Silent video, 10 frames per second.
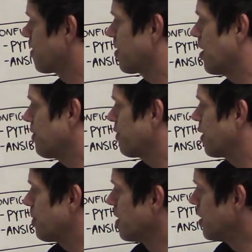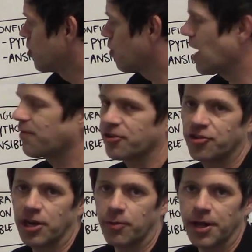stuff. Traffic
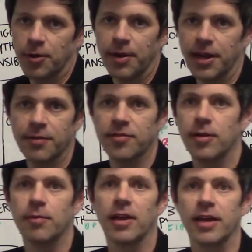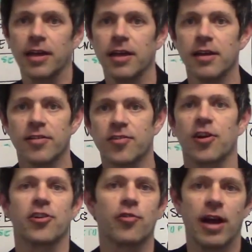generator might have something like
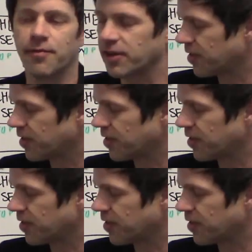start traffic,